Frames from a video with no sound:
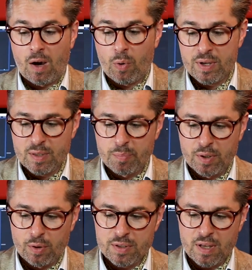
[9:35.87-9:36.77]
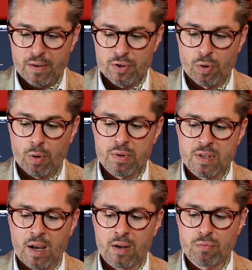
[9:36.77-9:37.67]
Or is it because other
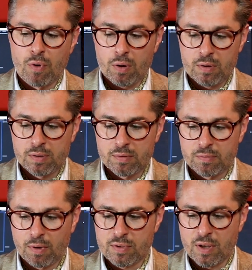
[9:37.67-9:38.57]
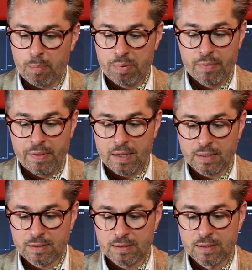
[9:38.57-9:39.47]
genres like rock rose up?
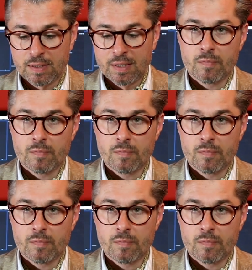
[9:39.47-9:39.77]
Thanks.